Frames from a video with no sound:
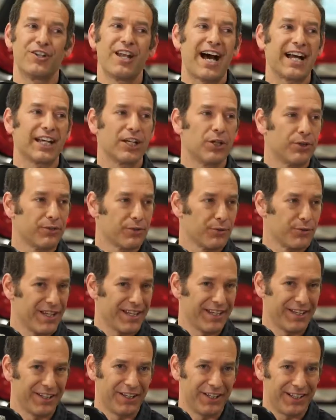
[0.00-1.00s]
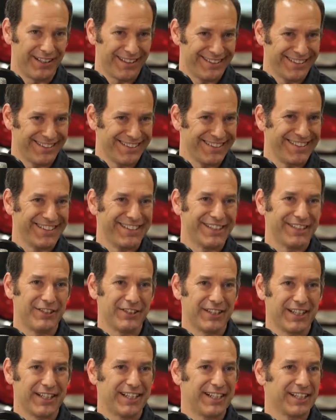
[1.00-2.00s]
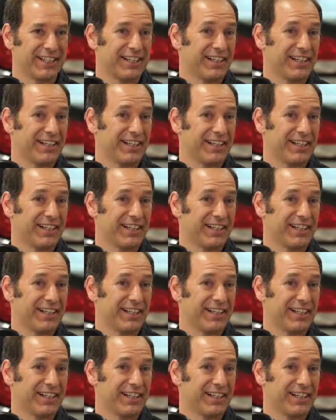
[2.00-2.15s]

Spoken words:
not going through that at all. You're getting a